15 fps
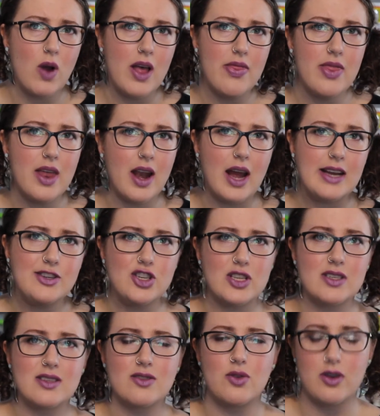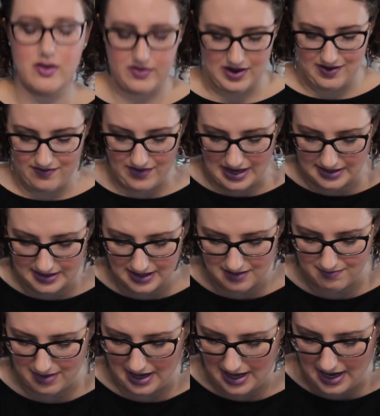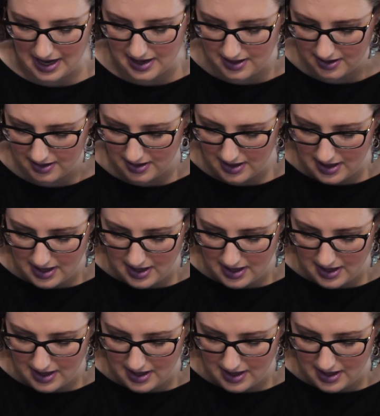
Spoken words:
one that I just sort of invented in my head.